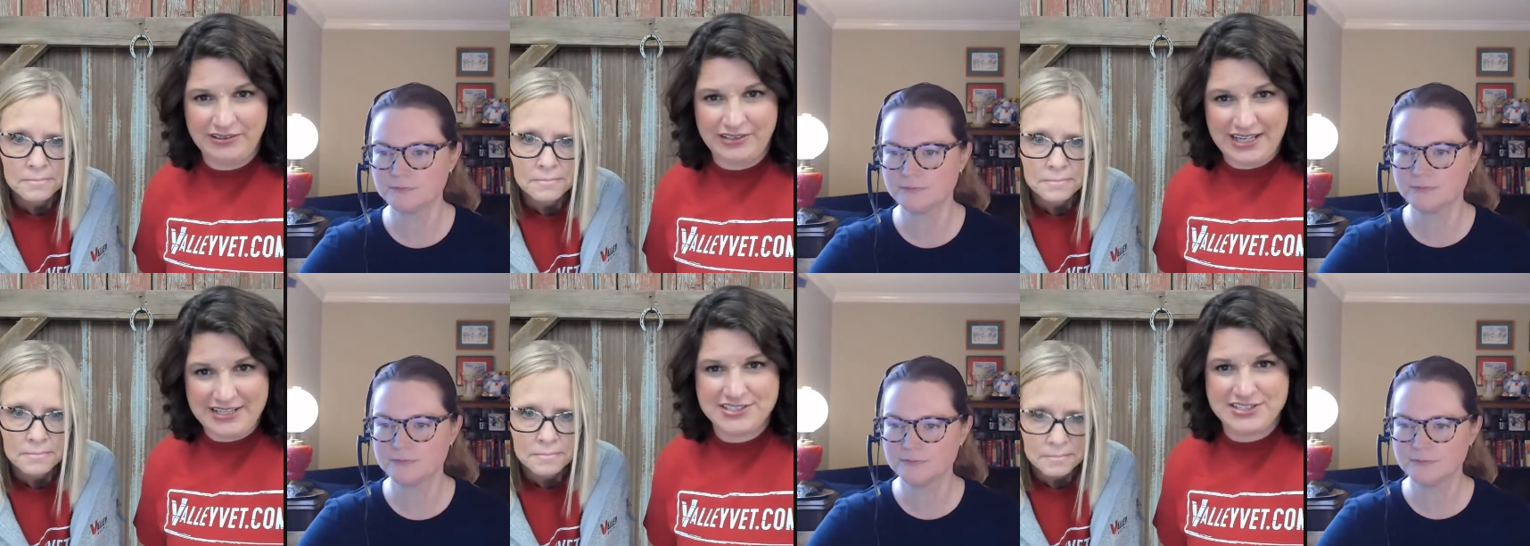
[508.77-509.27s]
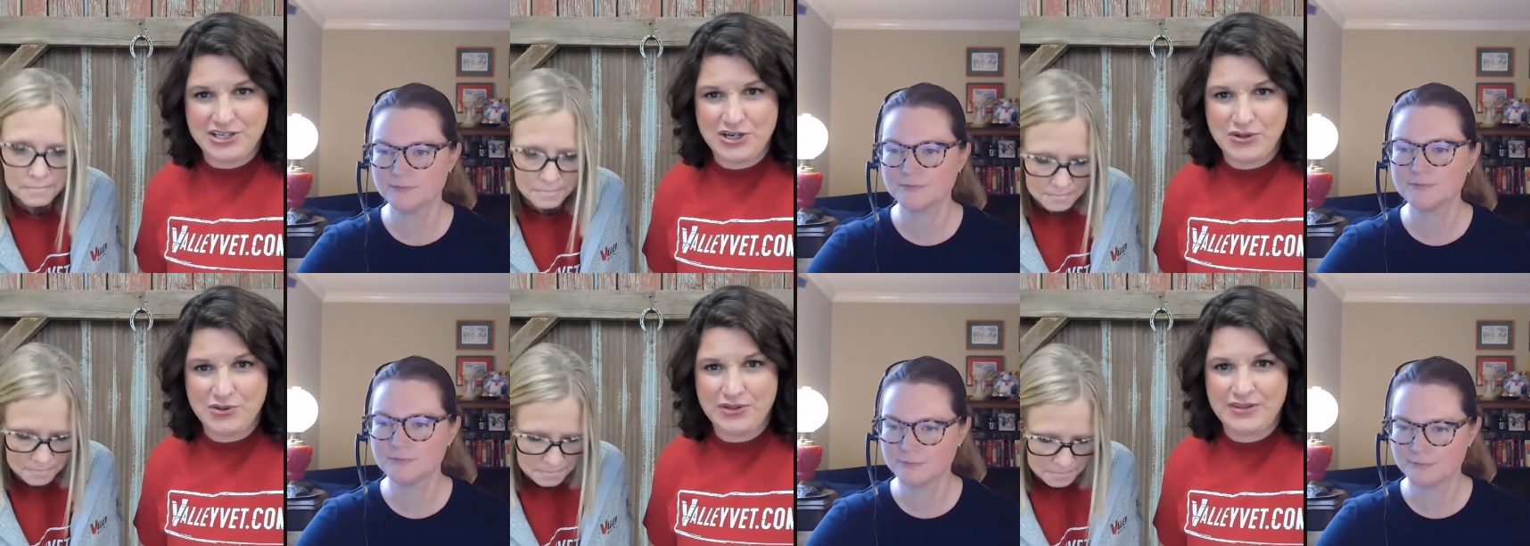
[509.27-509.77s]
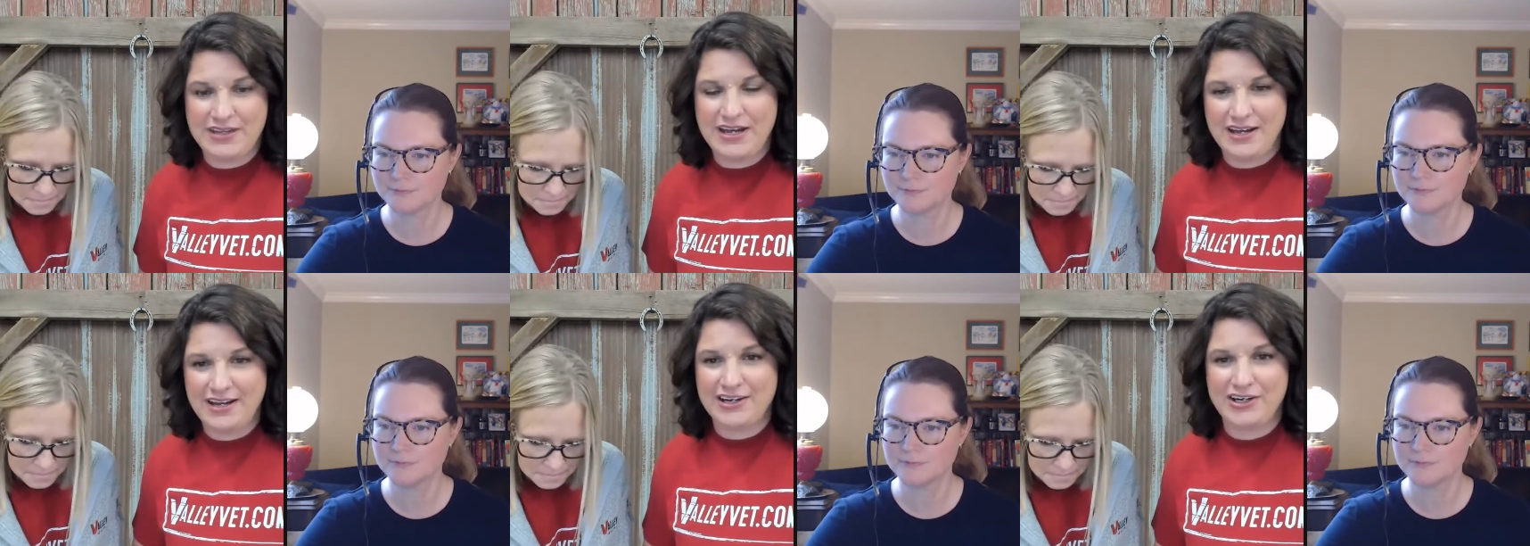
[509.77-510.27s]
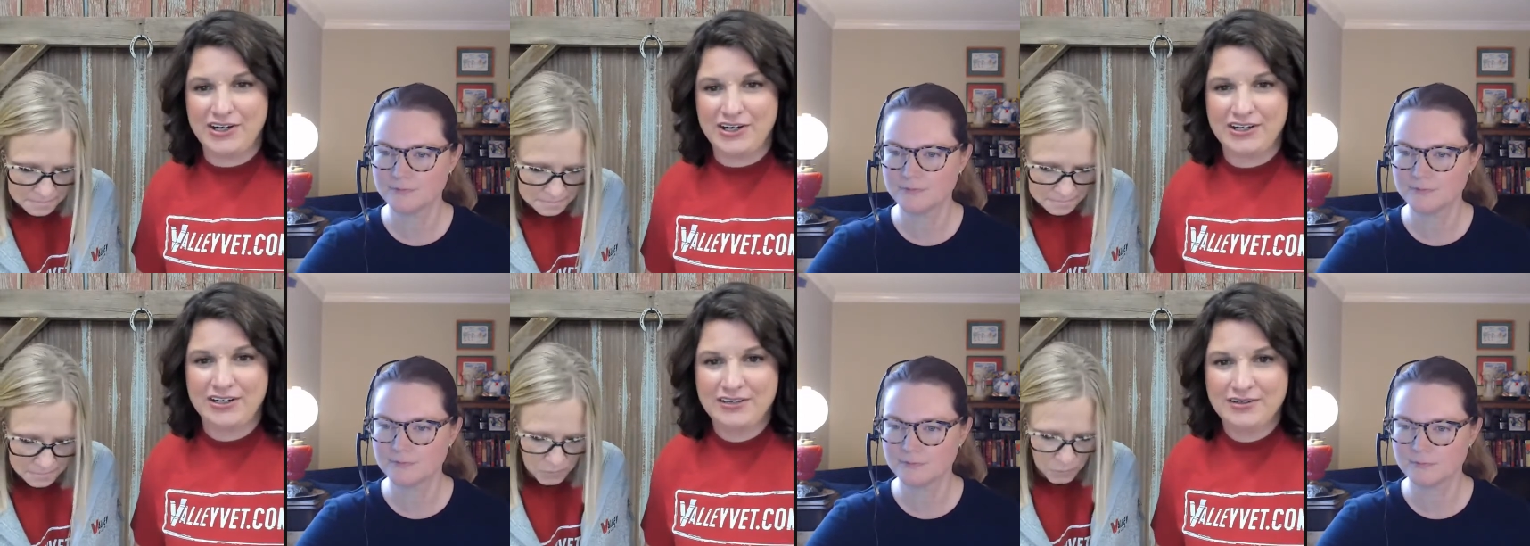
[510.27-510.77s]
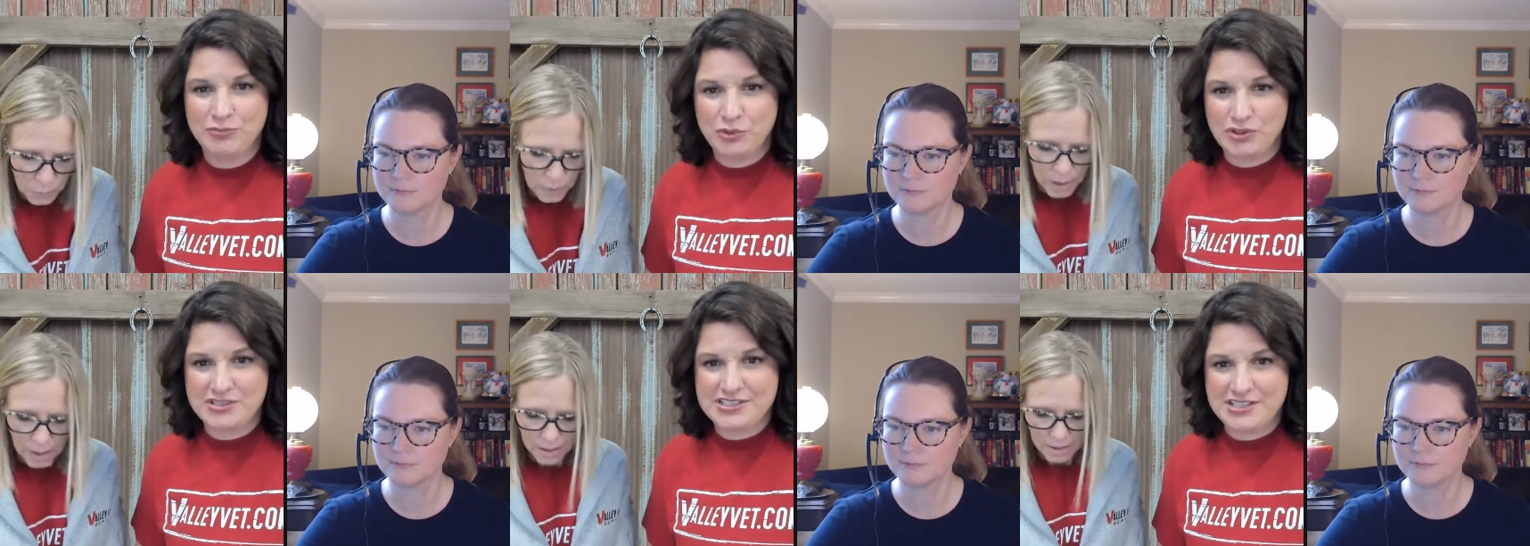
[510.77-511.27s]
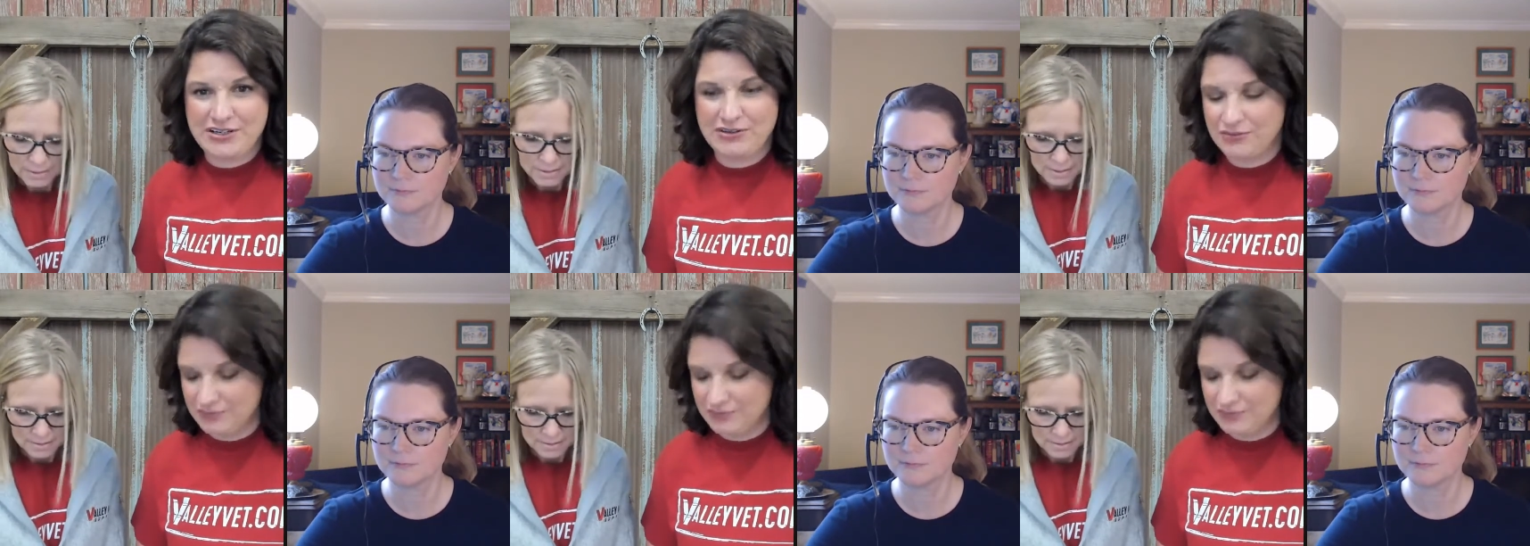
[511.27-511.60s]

Speaker 1: less snow, and the higher more what? snow.